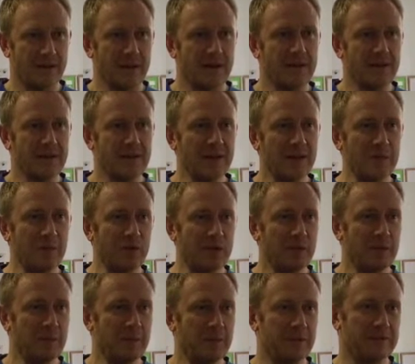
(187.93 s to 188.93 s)
I think they
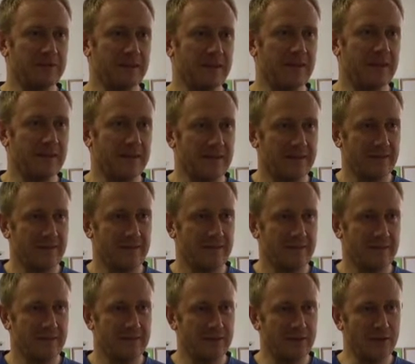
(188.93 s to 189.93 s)
bring people together.
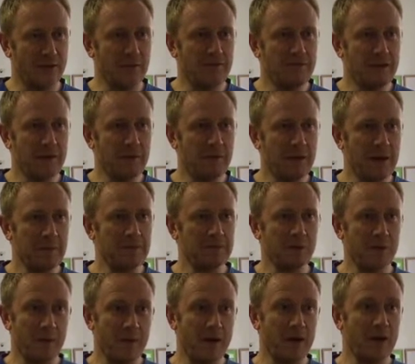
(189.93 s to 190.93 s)
Yeah. You know, Fab Labs
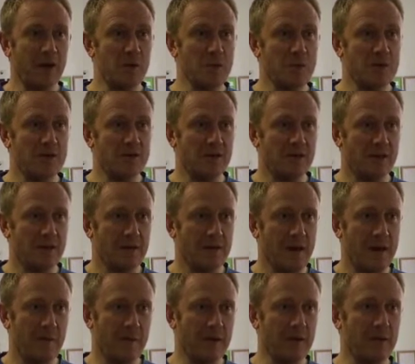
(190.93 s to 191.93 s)
are about community and
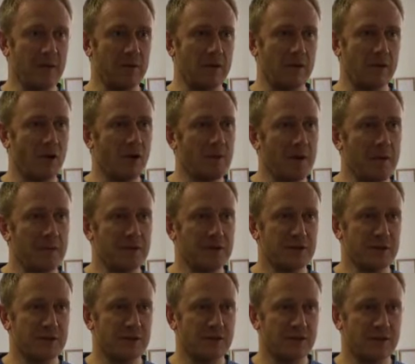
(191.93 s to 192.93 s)
about people, they're not about
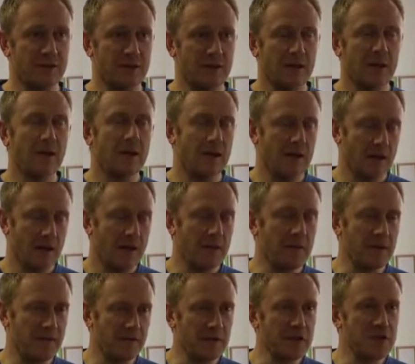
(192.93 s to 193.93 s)
machines. I
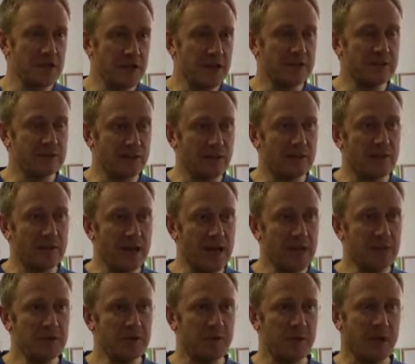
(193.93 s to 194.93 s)
mean, machines are in
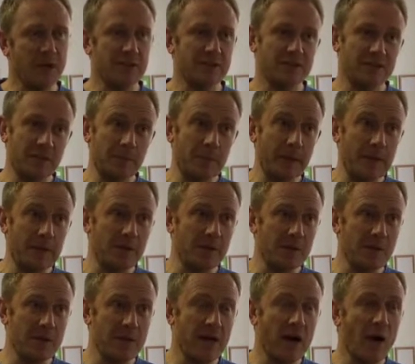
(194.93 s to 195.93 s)
labs, but actually it's the people
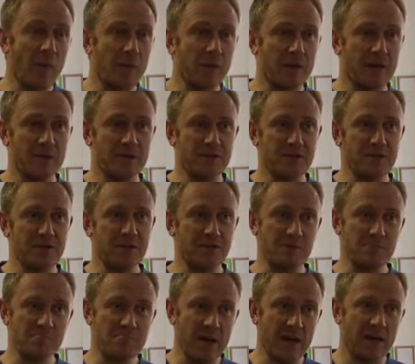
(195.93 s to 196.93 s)
that operate the machines
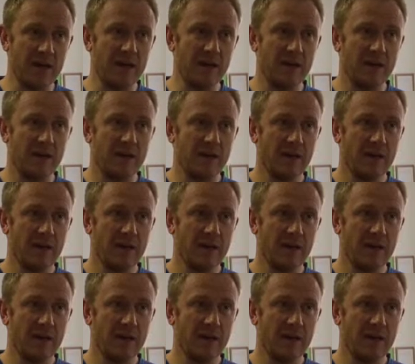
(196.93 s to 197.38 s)
and make,